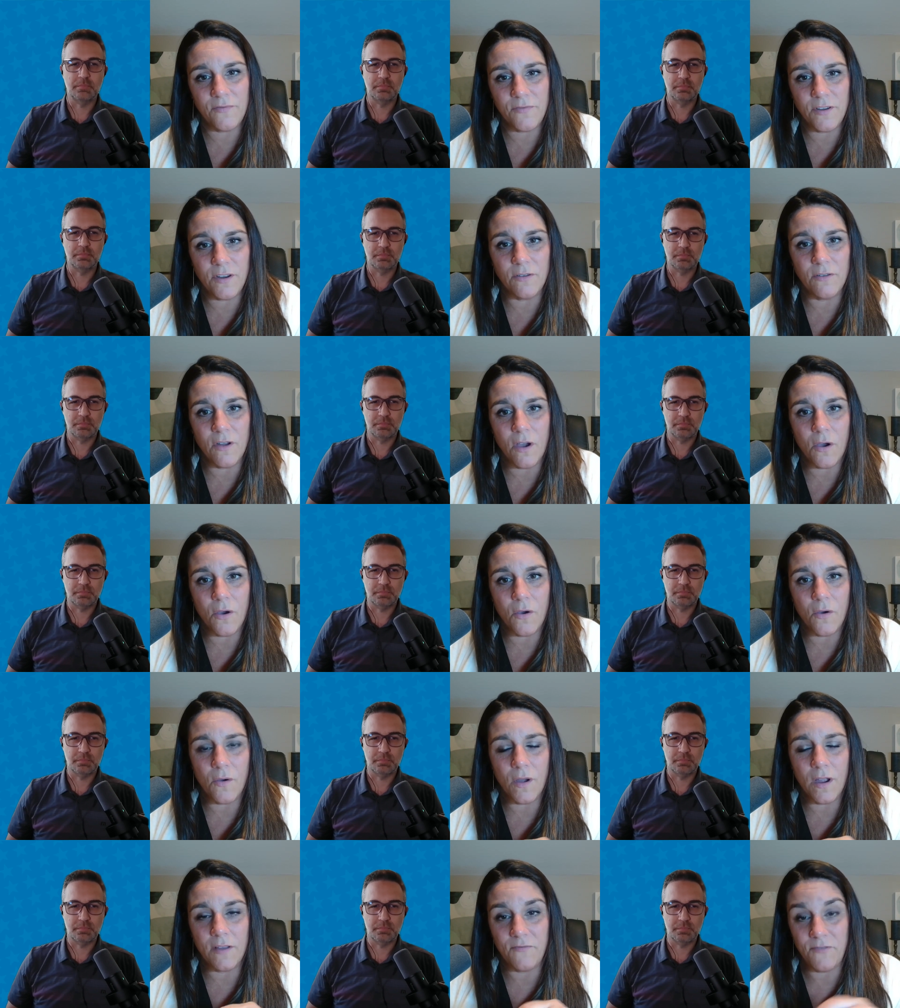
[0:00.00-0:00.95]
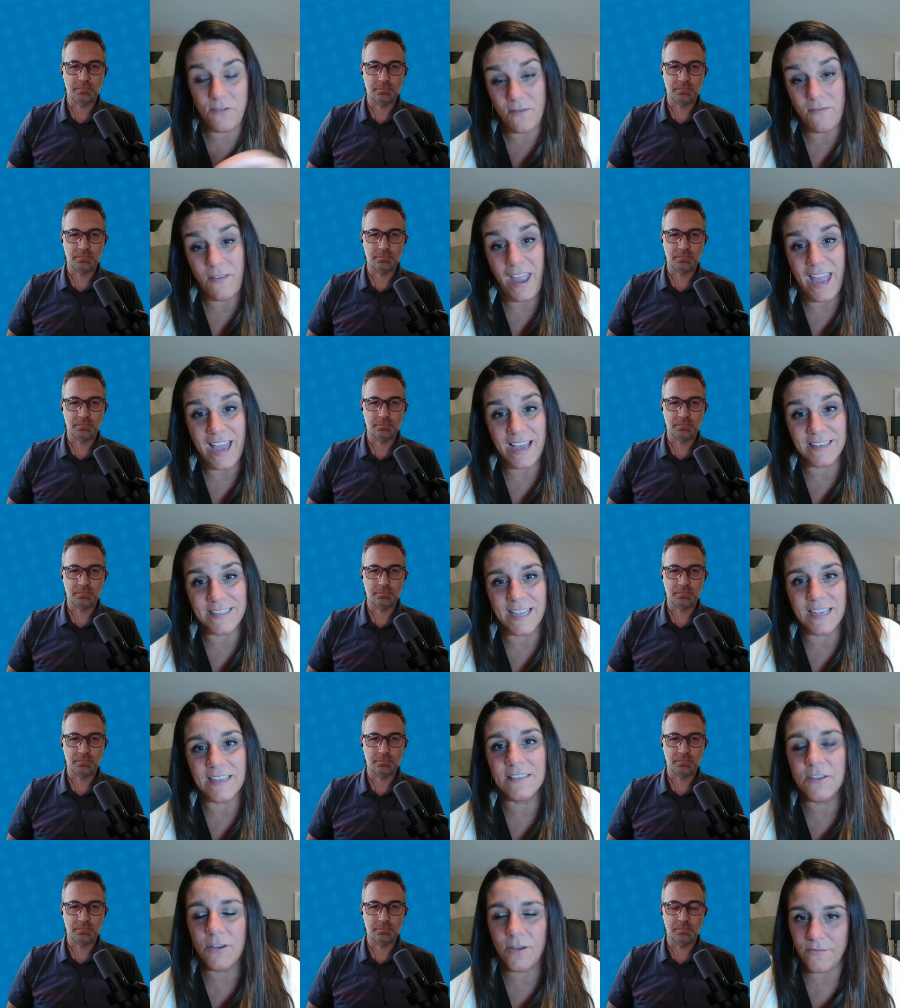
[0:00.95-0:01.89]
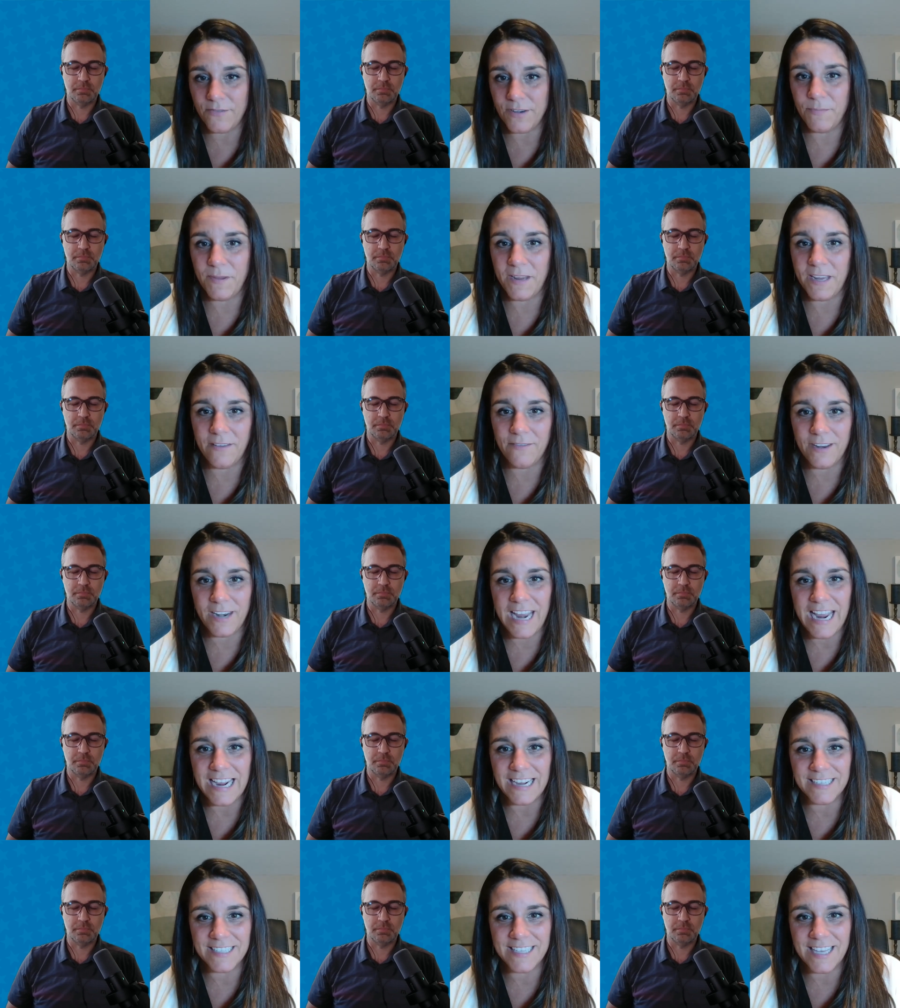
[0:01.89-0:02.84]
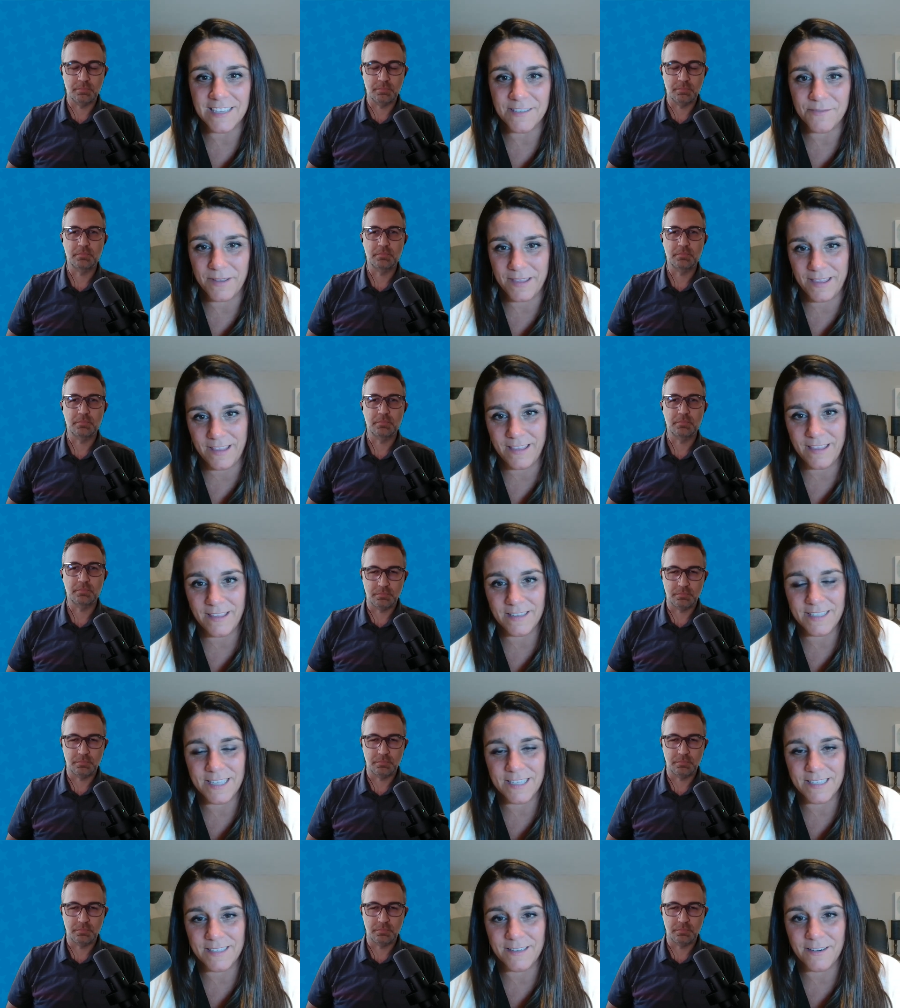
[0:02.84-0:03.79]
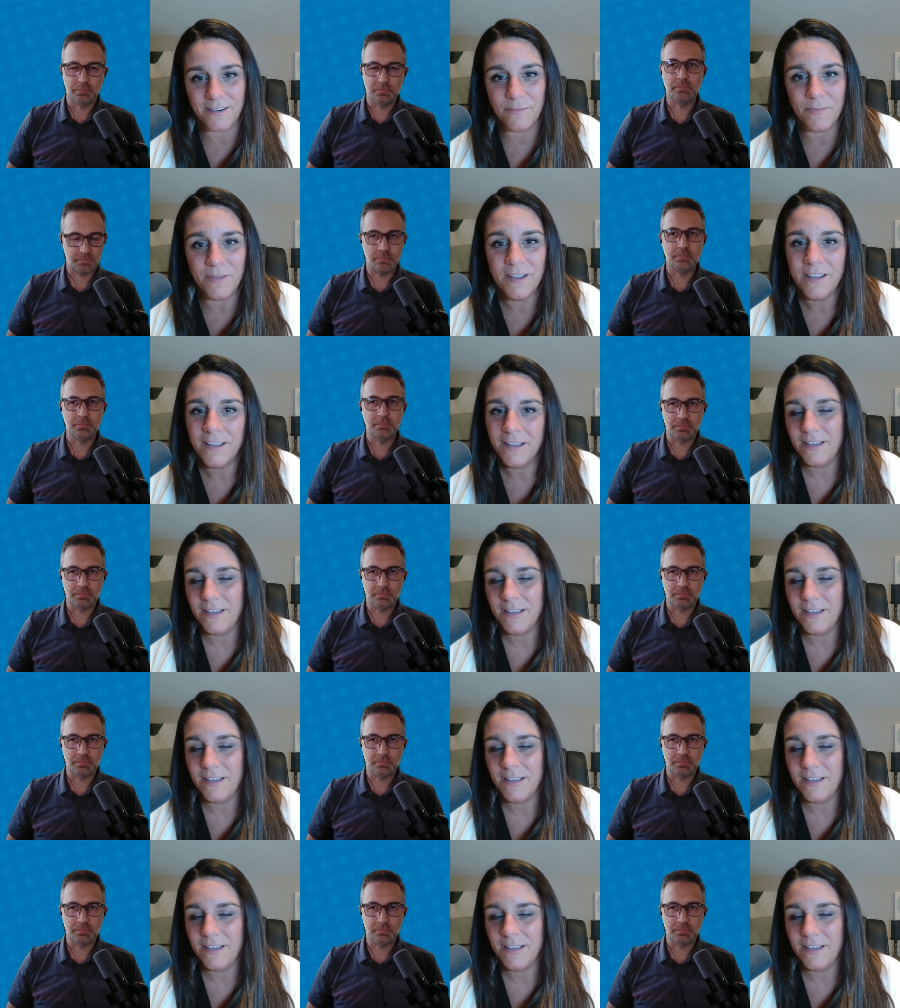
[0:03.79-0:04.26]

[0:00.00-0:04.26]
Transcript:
Speaker 1: if you know if you have access. You have to be given access within the system.